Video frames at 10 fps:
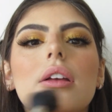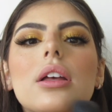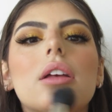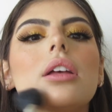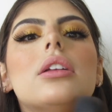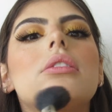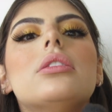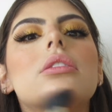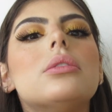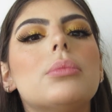And
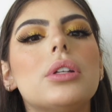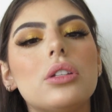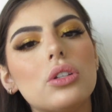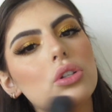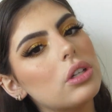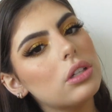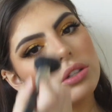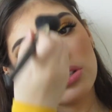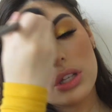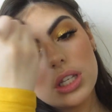my chin,
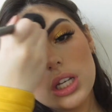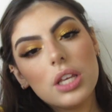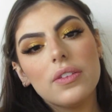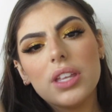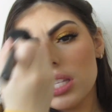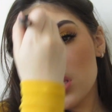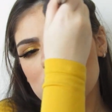just to get that.